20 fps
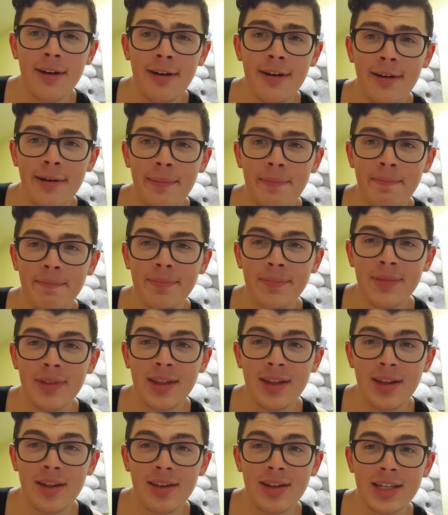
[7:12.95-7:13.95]

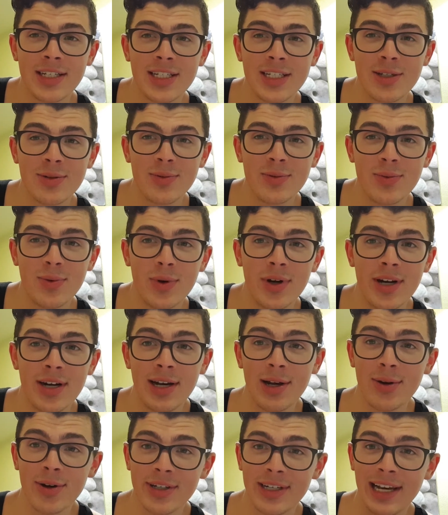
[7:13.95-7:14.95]
This is
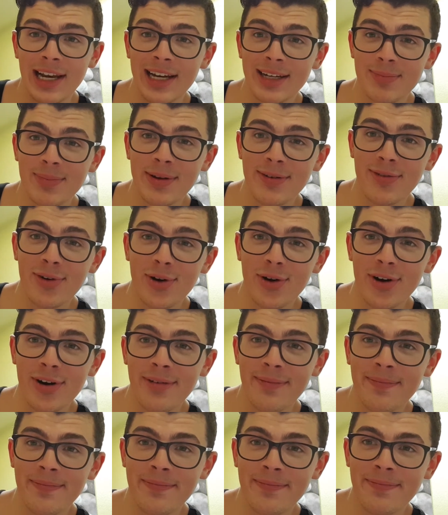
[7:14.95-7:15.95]
what it looked like
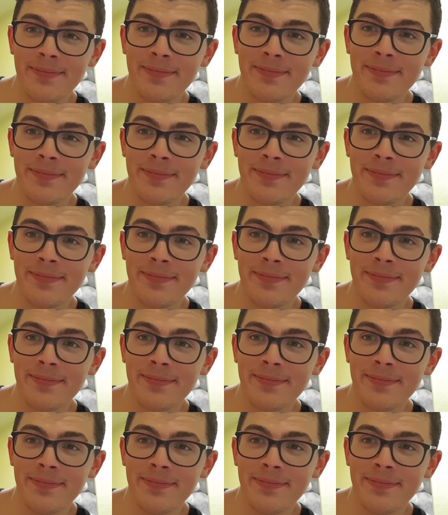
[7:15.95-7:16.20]
before.